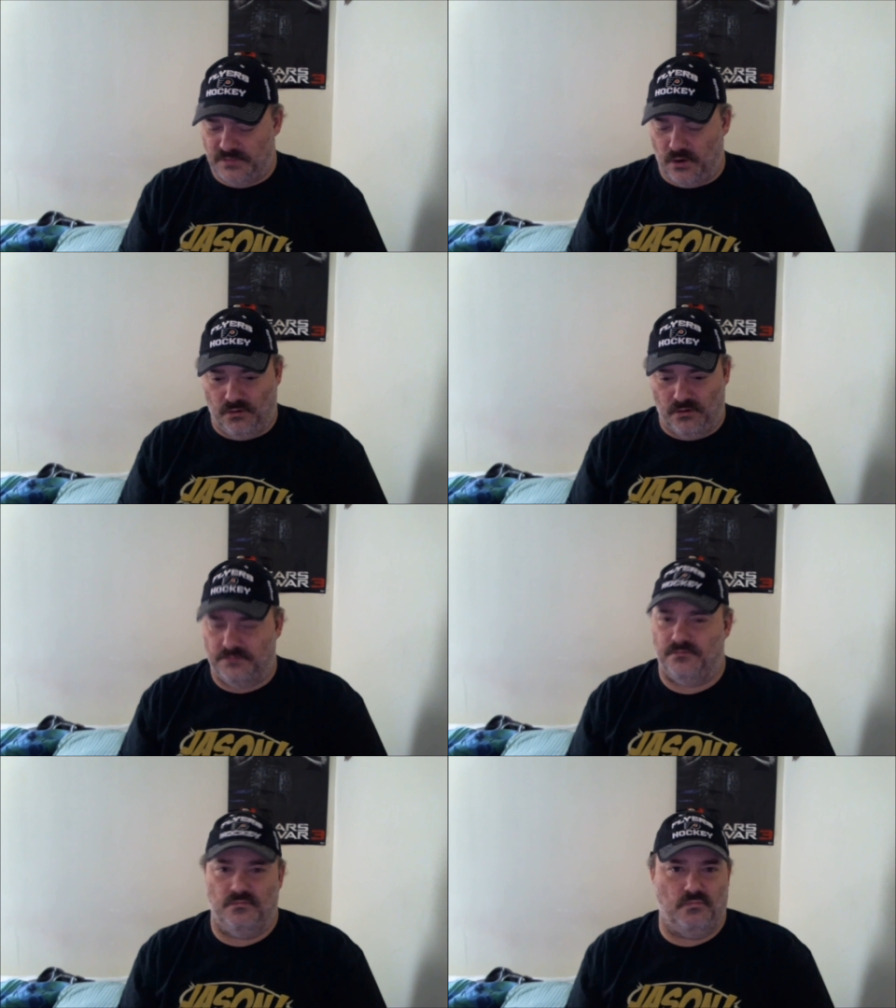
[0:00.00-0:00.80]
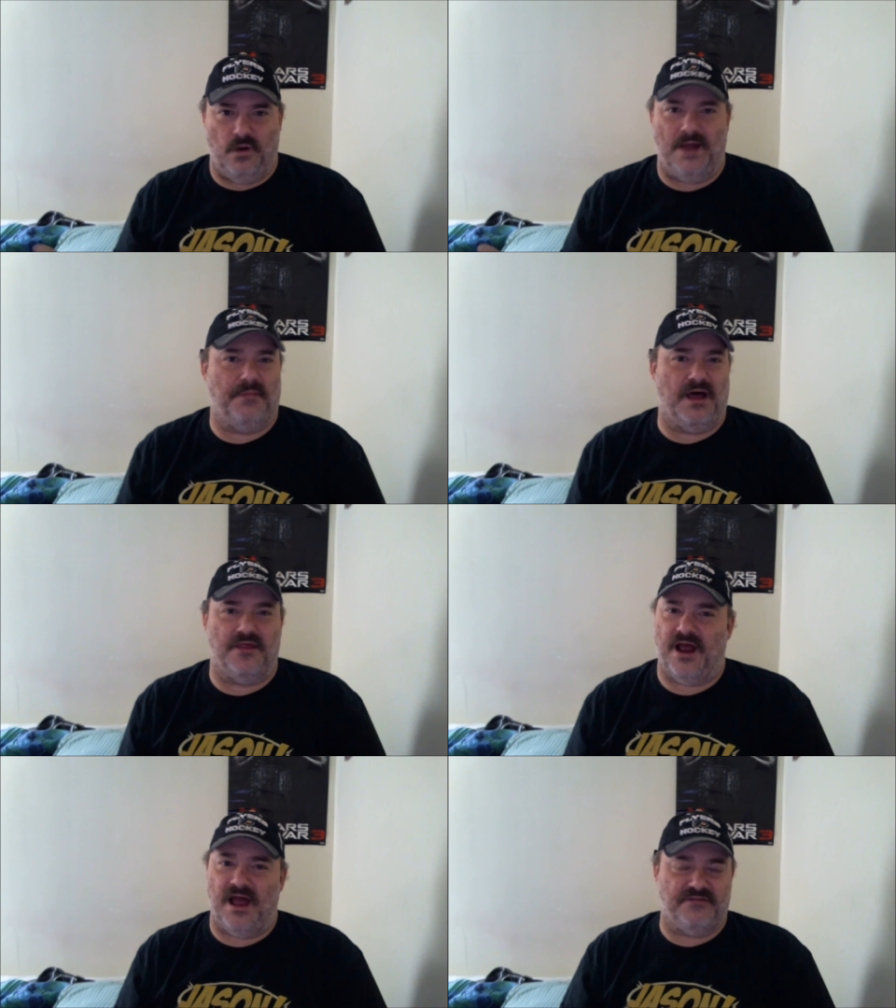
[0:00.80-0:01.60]
or why
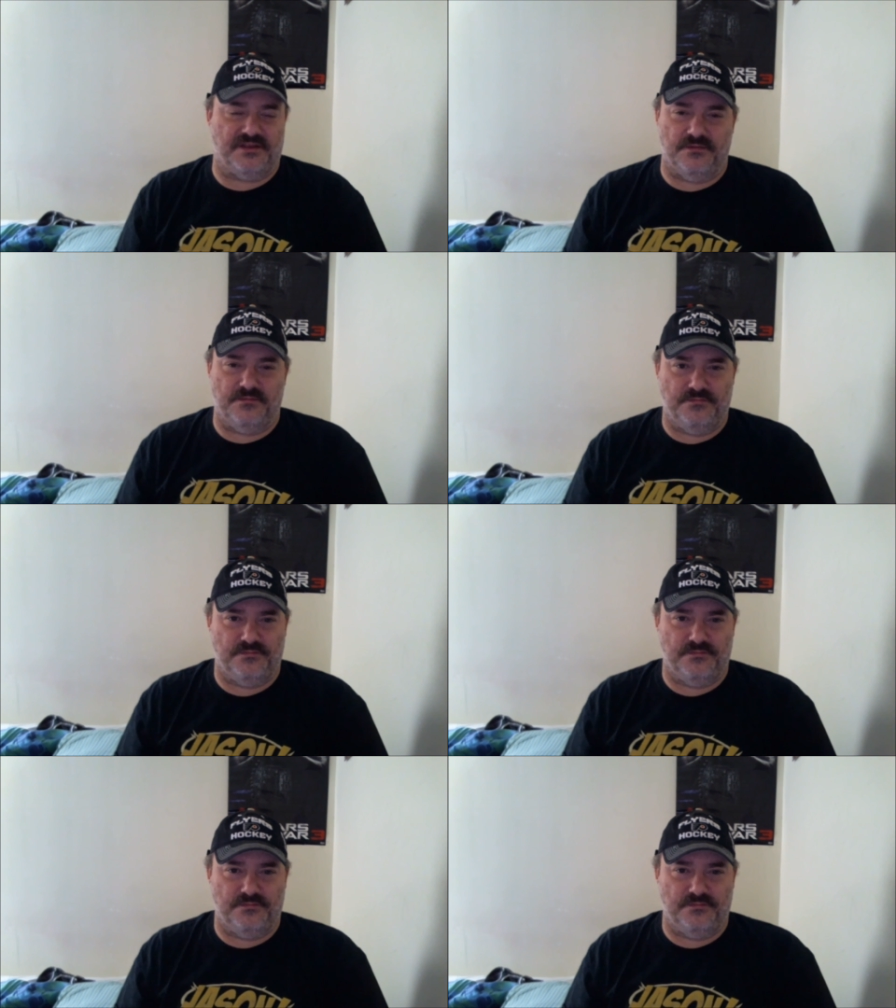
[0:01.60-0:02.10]
bother having them